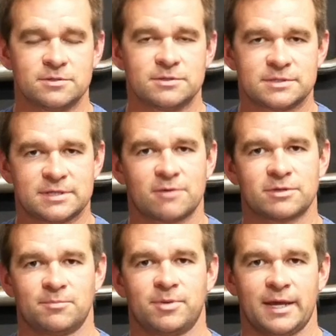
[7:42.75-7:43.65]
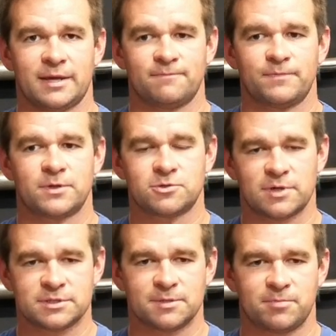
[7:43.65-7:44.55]
Stick with the plan,
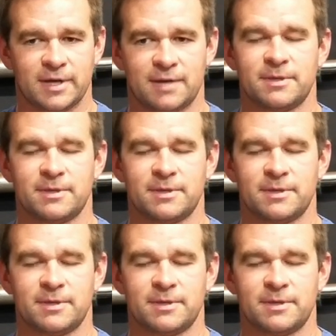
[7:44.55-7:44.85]
trust the plan,